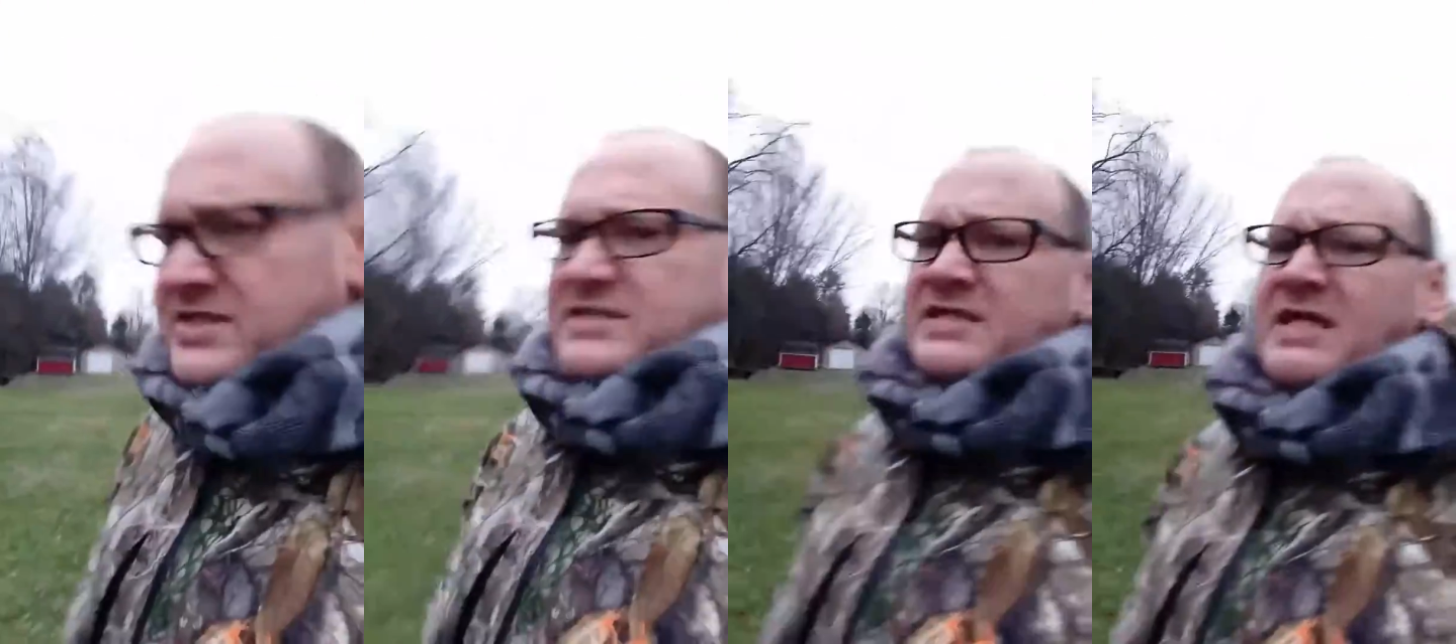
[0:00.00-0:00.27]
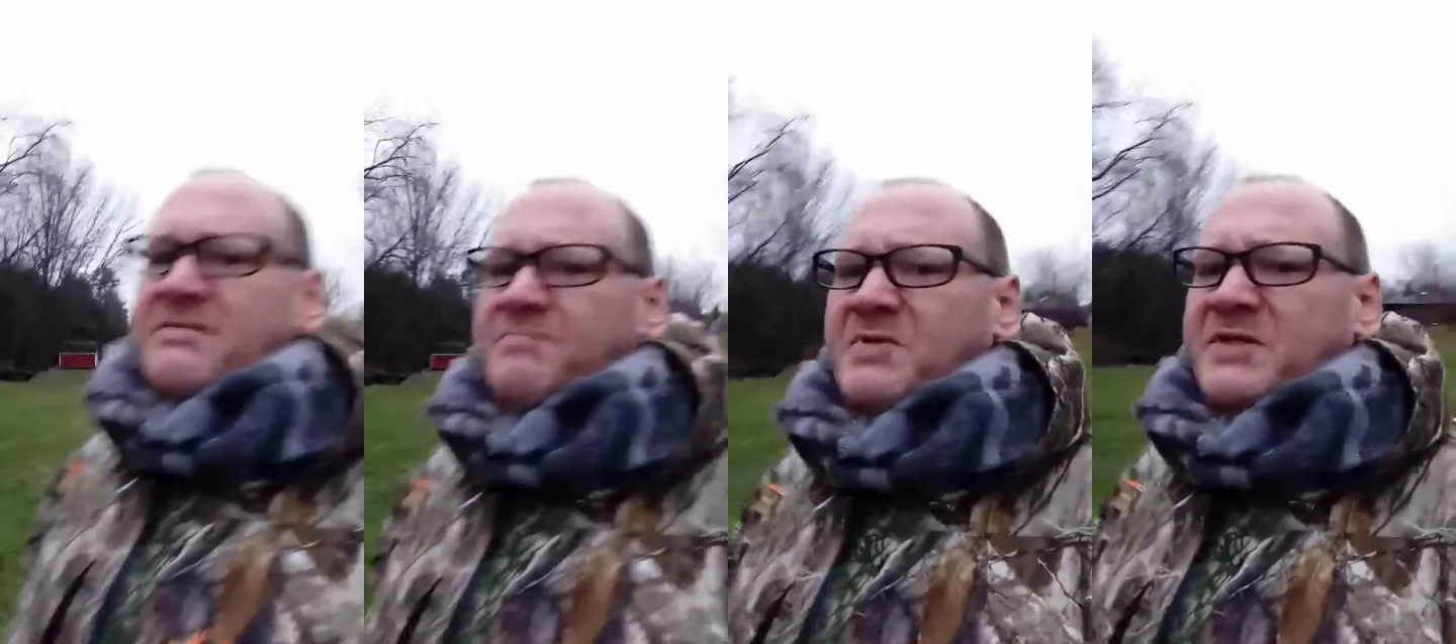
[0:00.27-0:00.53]
a
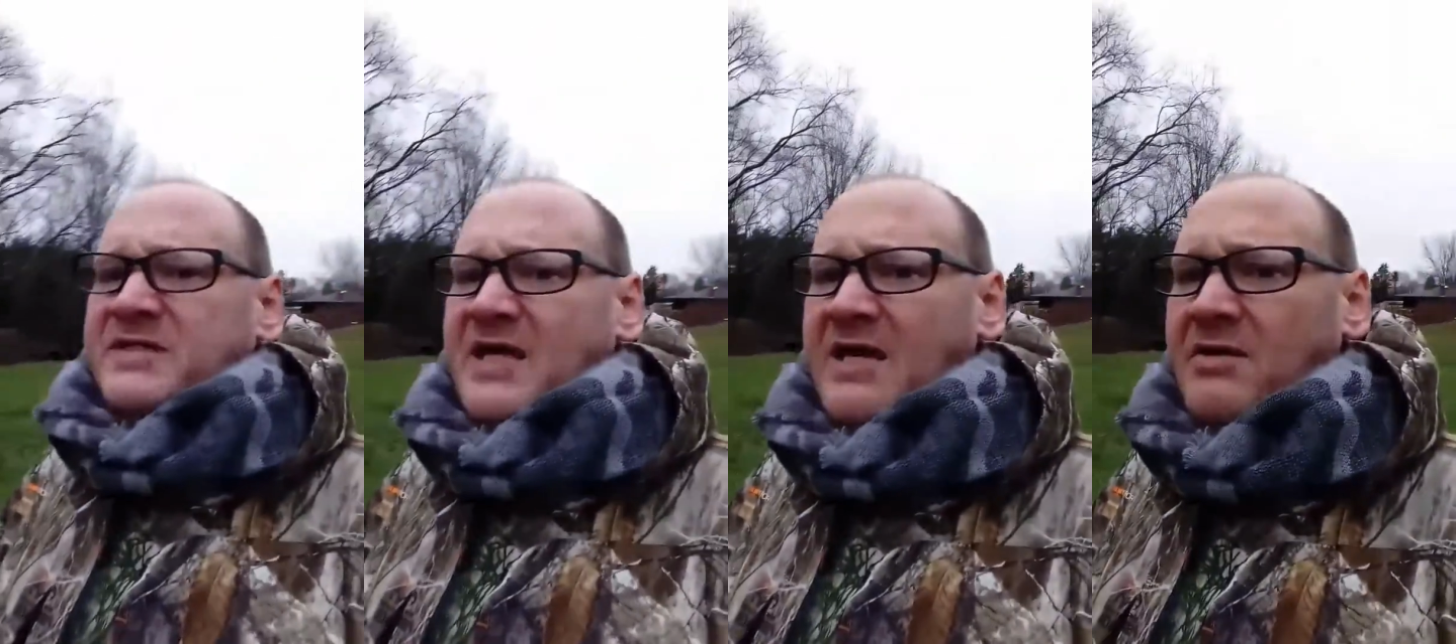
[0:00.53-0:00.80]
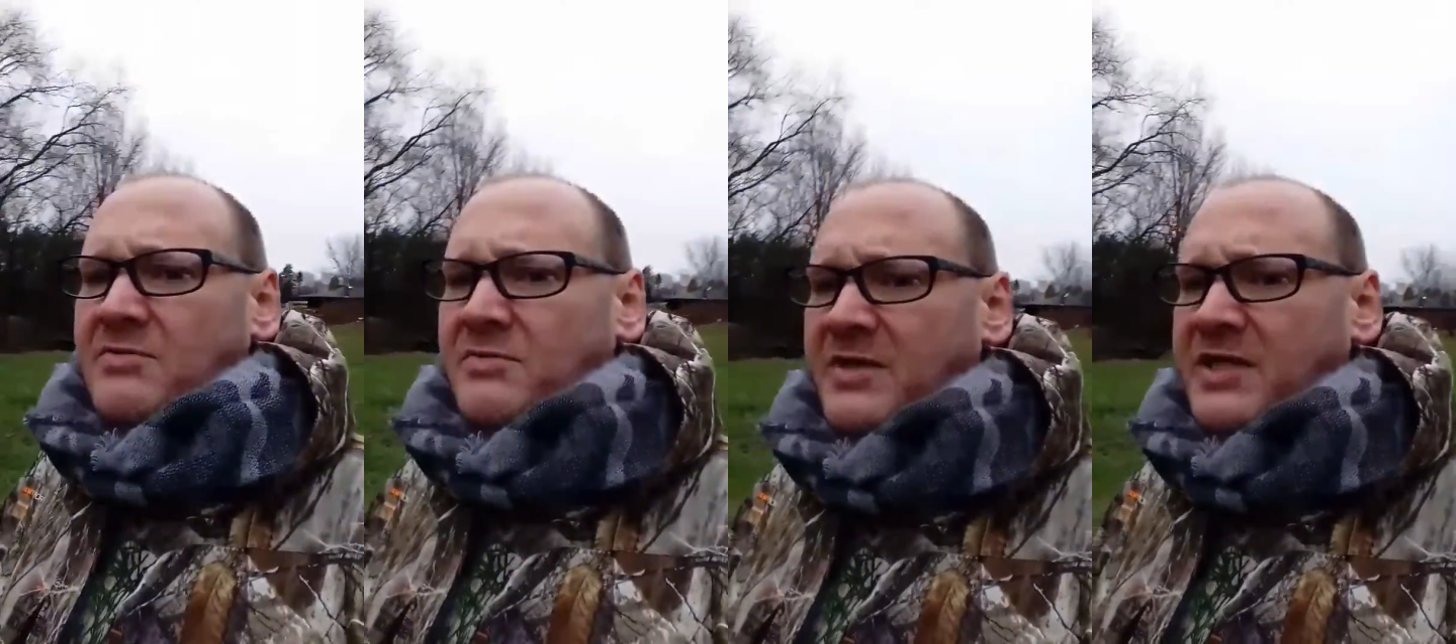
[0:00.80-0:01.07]
name picked out
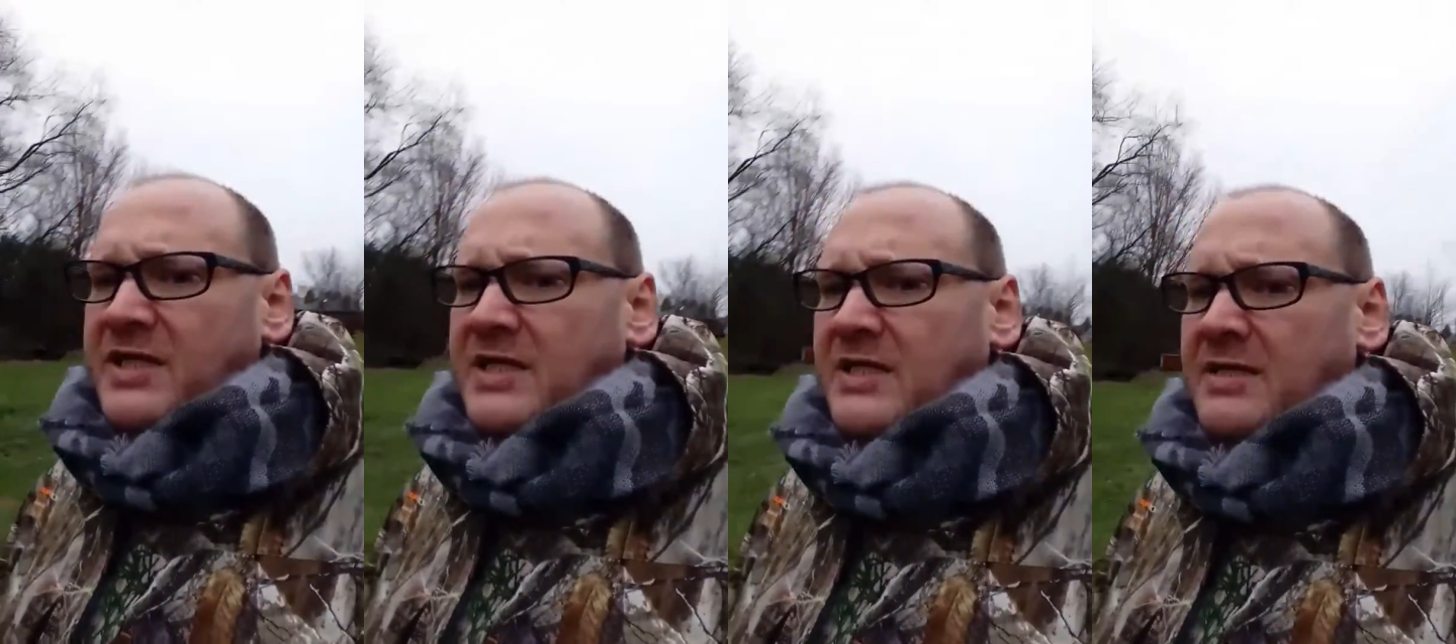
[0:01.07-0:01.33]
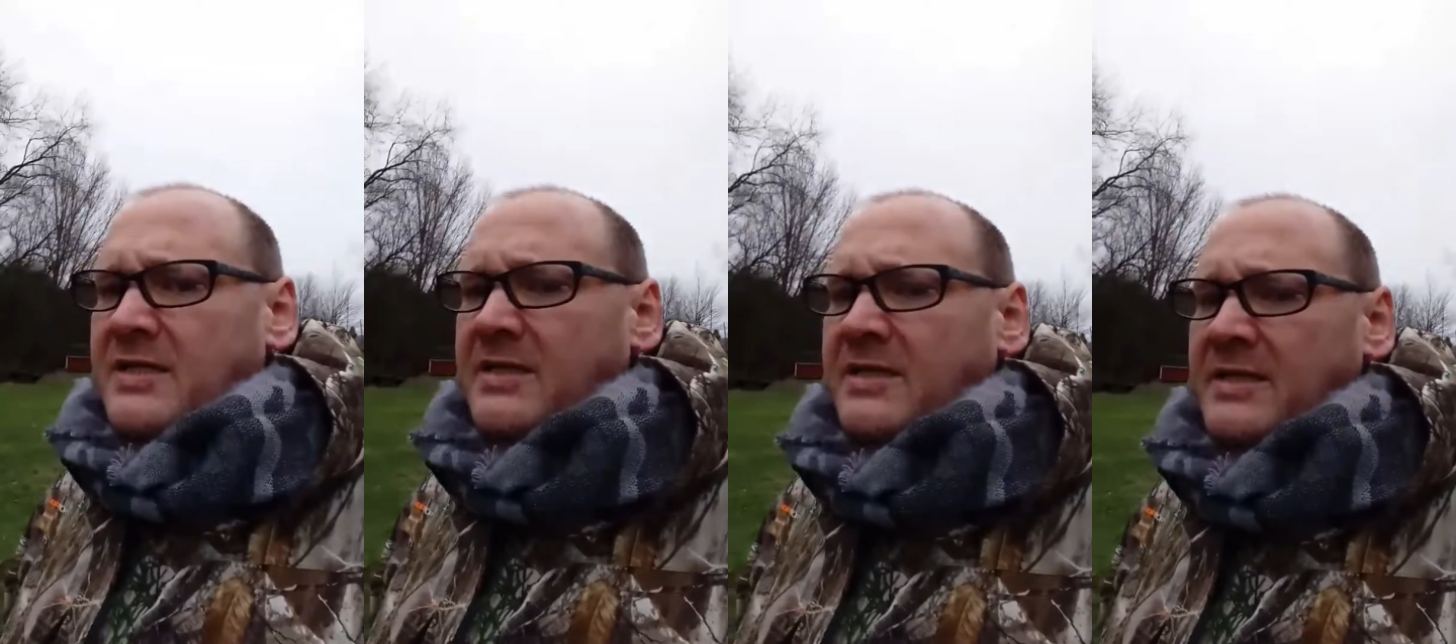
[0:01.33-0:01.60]
already.
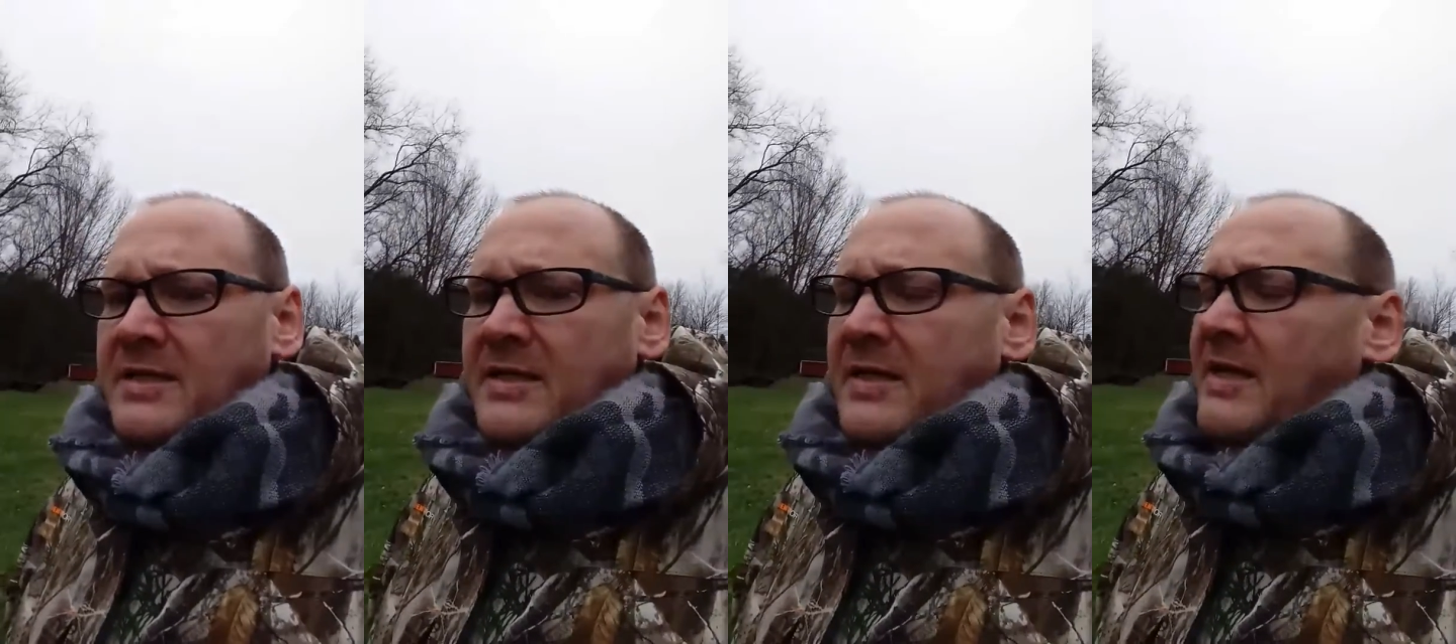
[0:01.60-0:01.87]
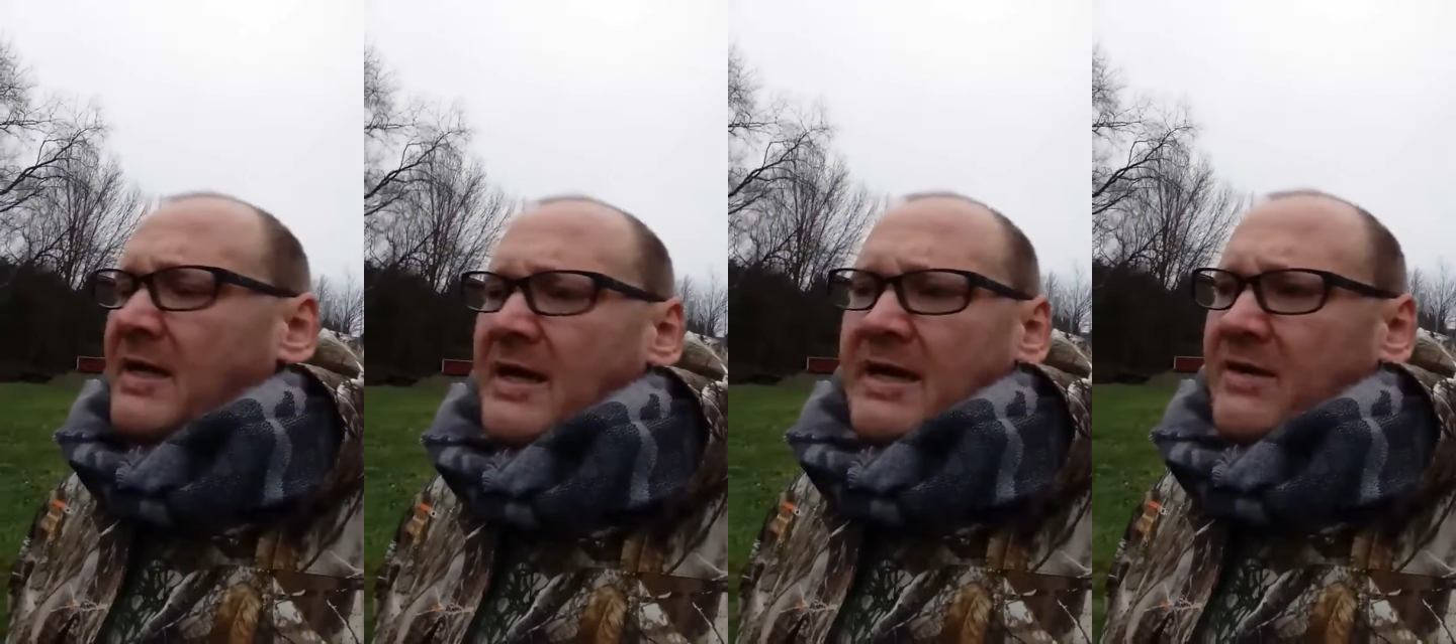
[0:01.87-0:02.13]
I